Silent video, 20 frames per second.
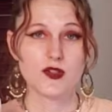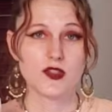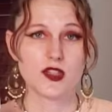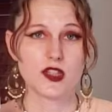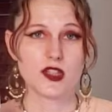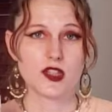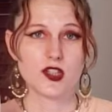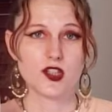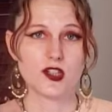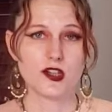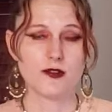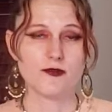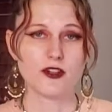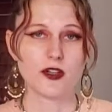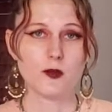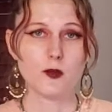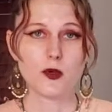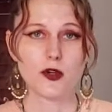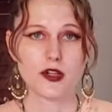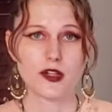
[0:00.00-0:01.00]
the Jeffrey
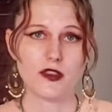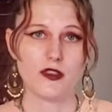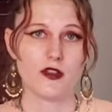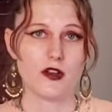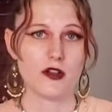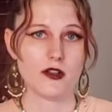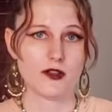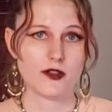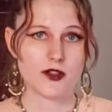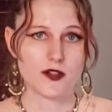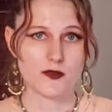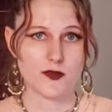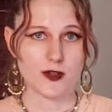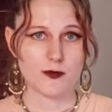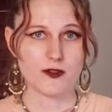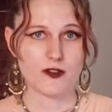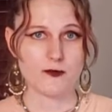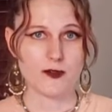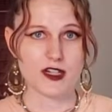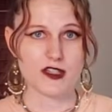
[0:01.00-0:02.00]
Morgenthaler's
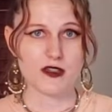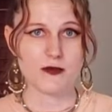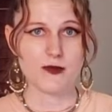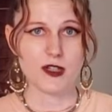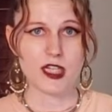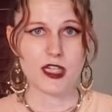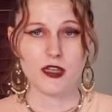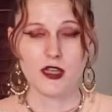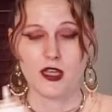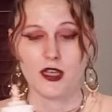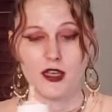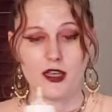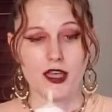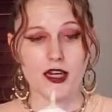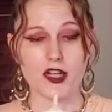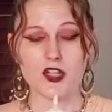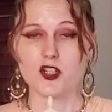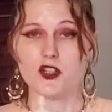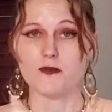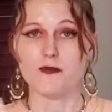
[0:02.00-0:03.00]
recipe,
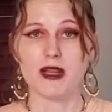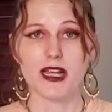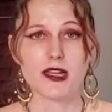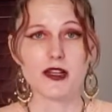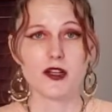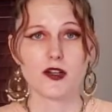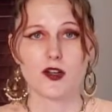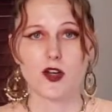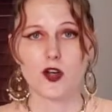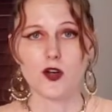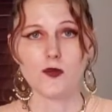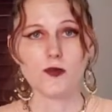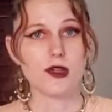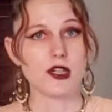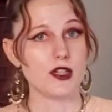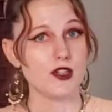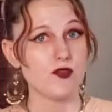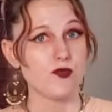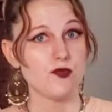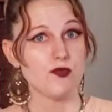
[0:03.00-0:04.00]
and I just make it at home.
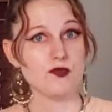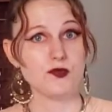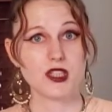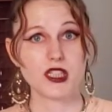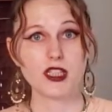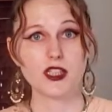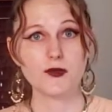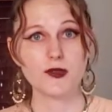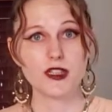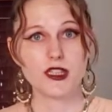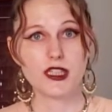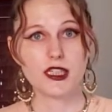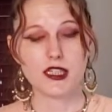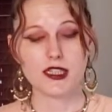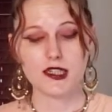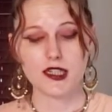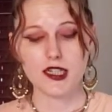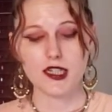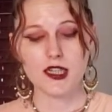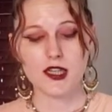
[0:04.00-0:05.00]
It's really, really
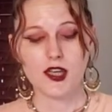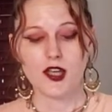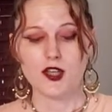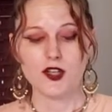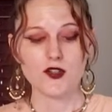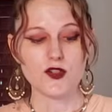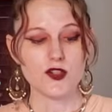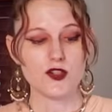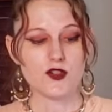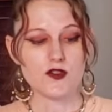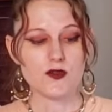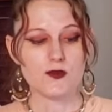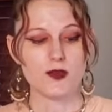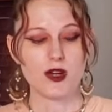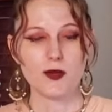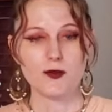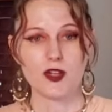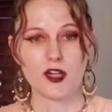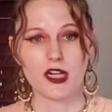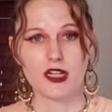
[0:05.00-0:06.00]
easy. You just use
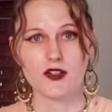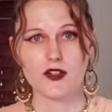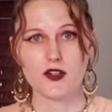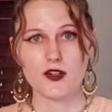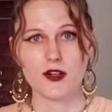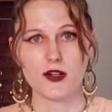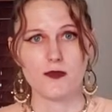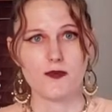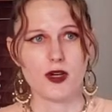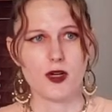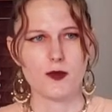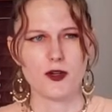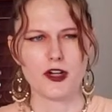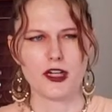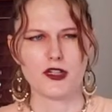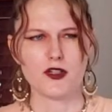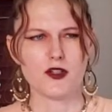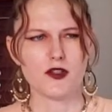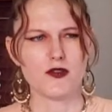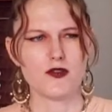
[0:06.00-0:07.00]
pomegranate syrup,
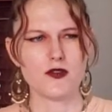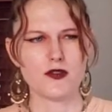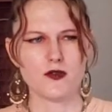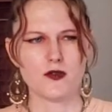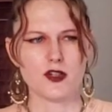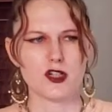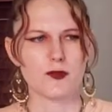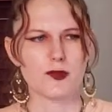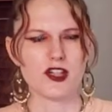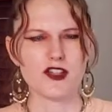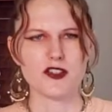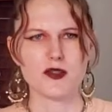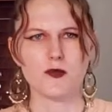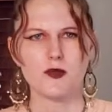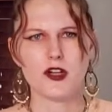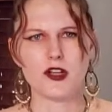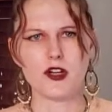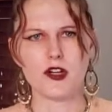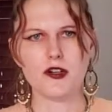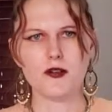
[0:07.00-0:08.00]
pomegranate juice, orange blossom
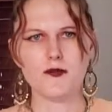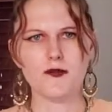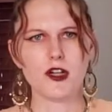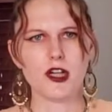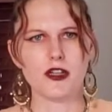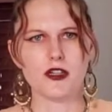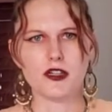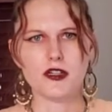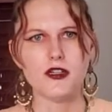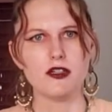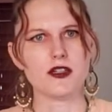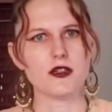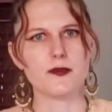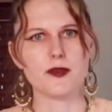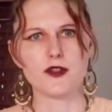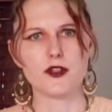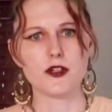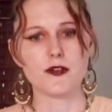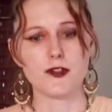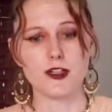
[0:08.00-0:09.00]
water, and vodka to
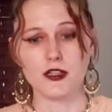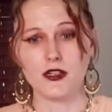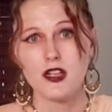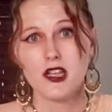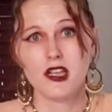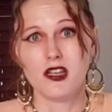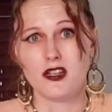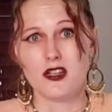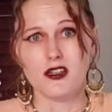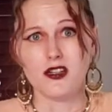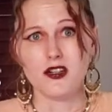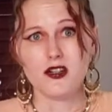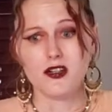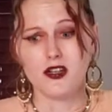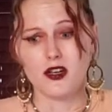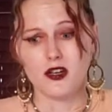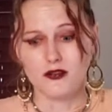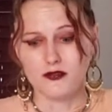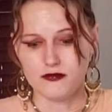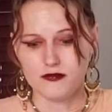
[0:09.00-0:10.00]
preserve it. And there you
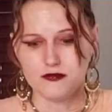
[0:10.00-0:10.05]
go.